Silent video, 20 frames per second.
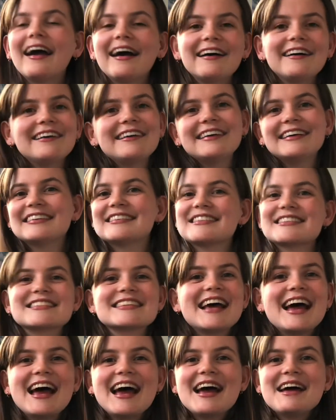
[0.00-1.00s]
It
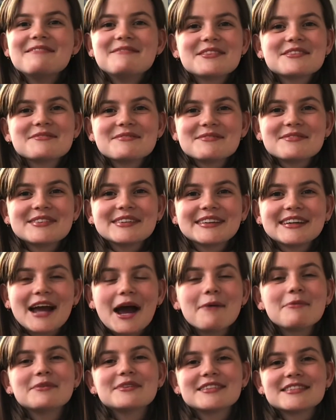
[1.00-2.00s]
makes me really
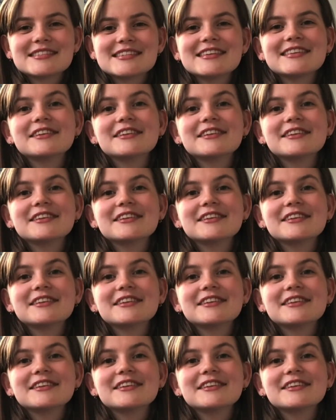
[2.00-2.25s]
happy to see